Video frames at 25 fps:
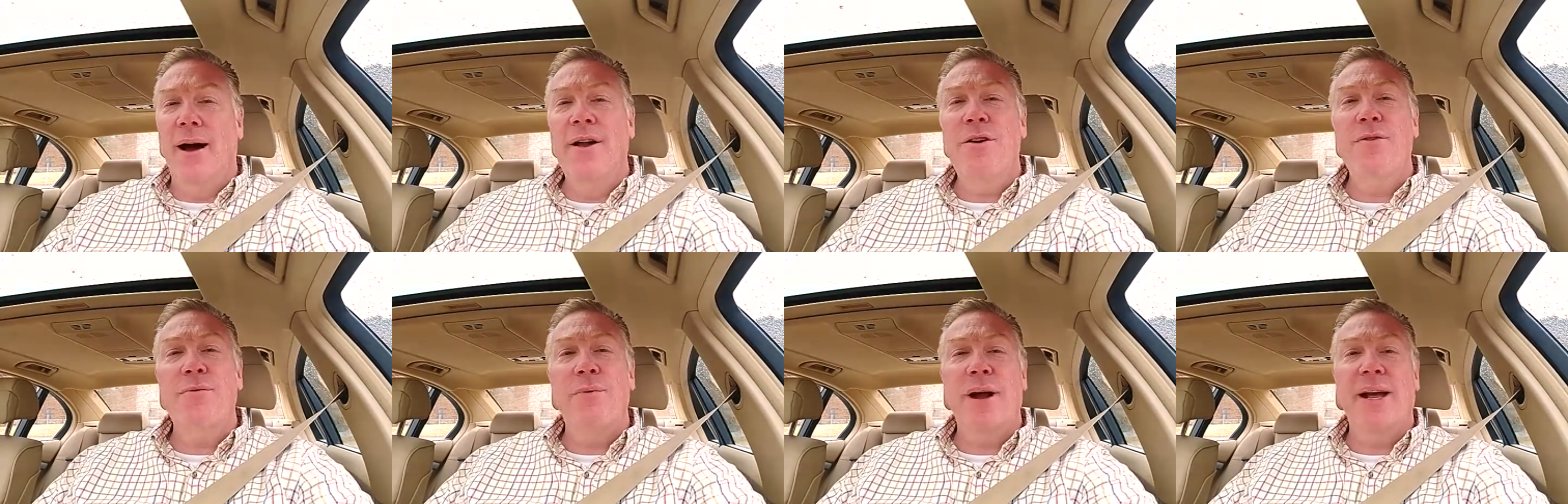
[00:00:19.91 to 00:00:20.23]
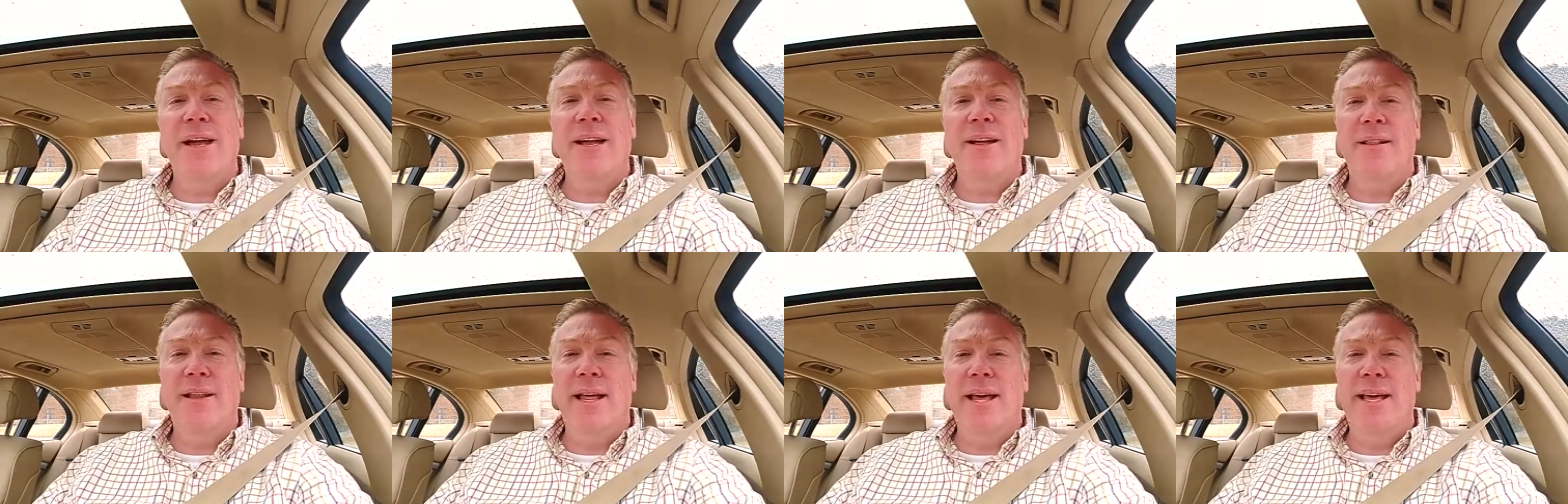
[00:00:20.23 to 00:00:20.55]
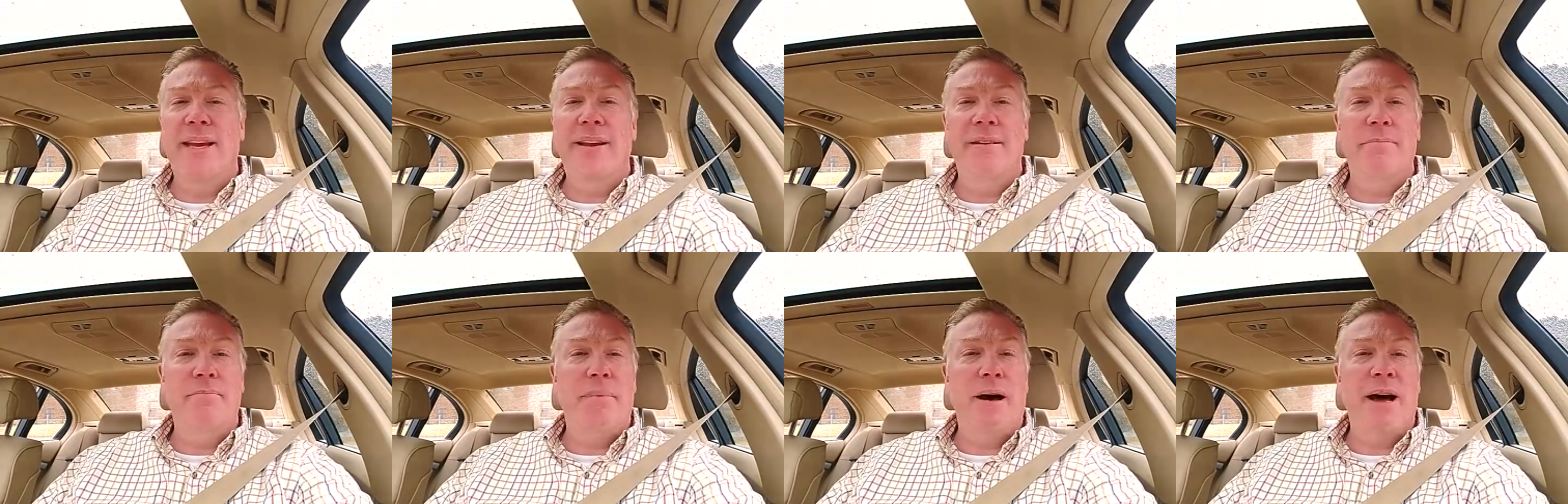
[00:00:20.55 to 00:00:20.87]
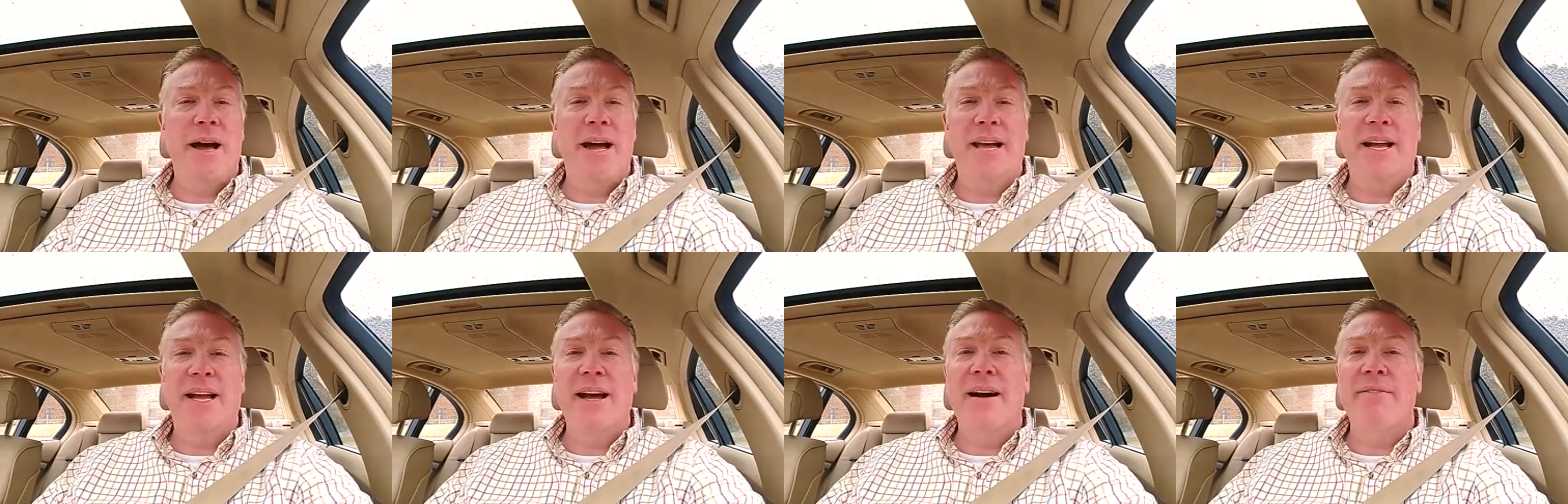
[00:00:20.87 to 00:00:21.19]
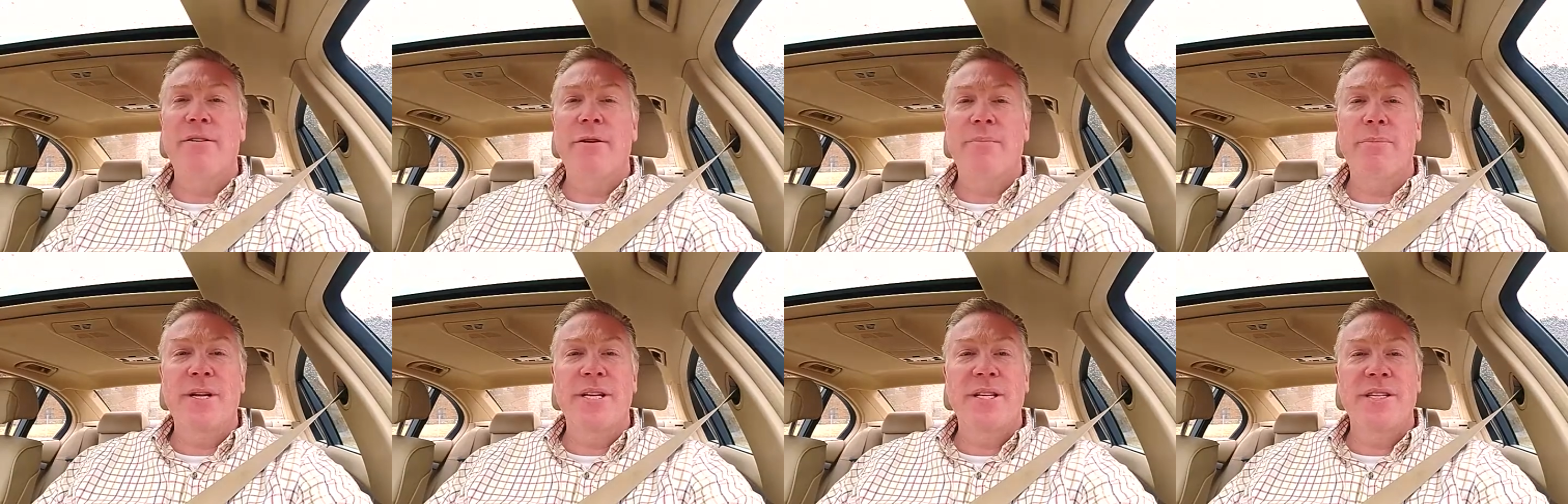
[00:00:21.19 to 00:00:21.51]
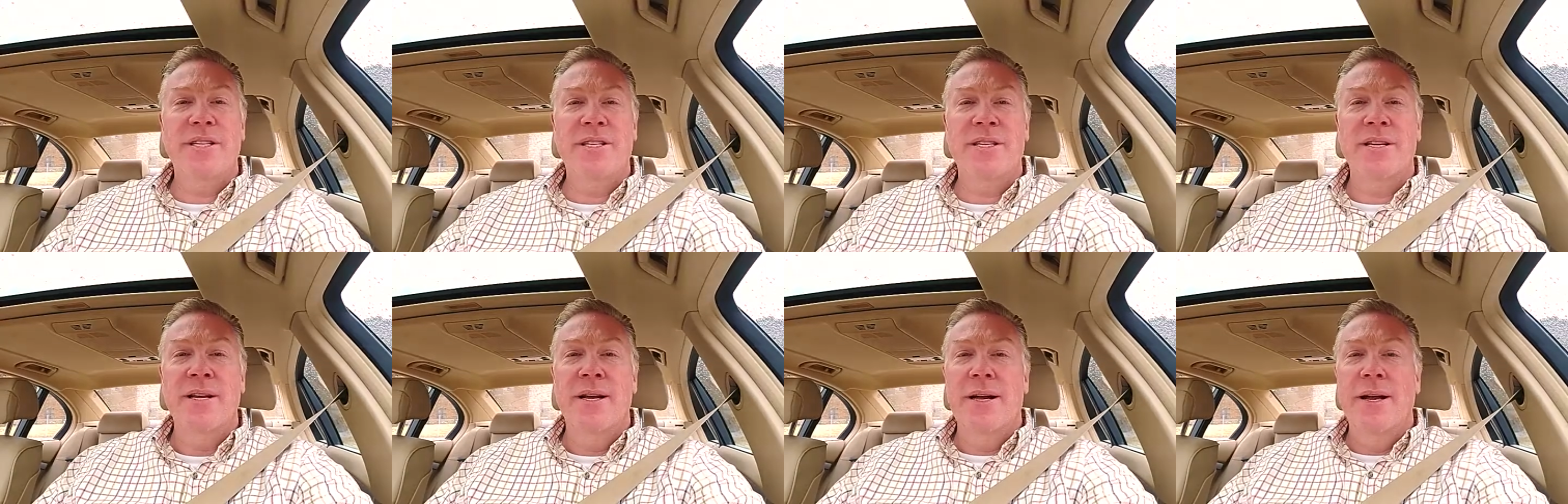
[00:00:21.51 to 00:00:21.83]
unregulated by
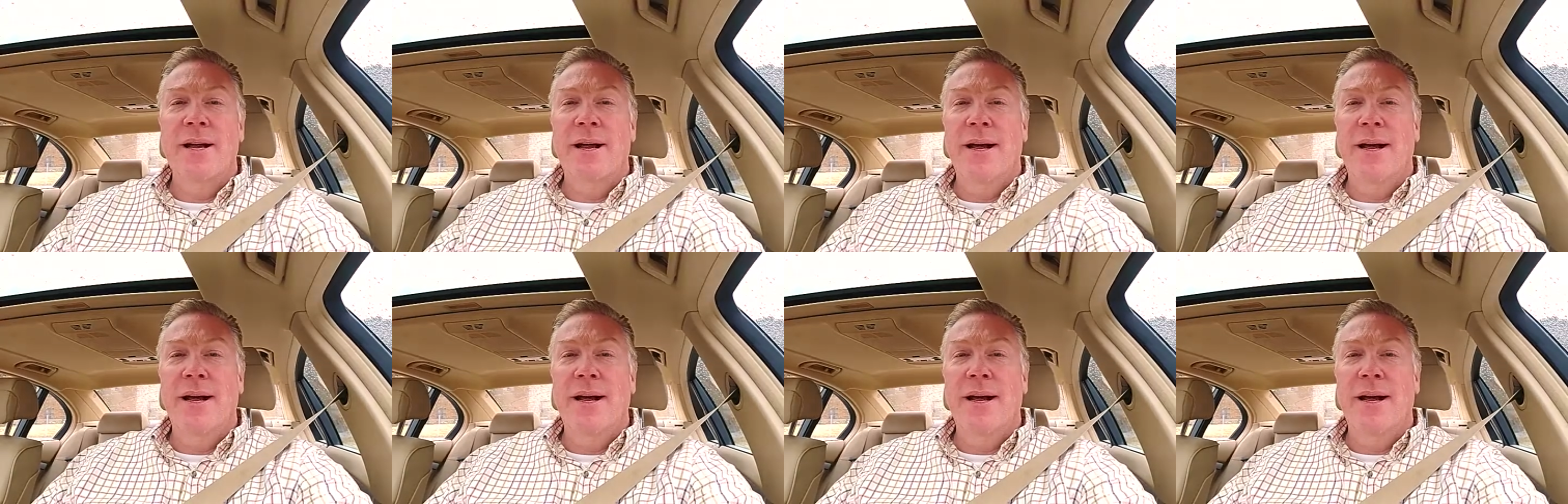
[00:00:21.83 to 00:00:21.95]
governments.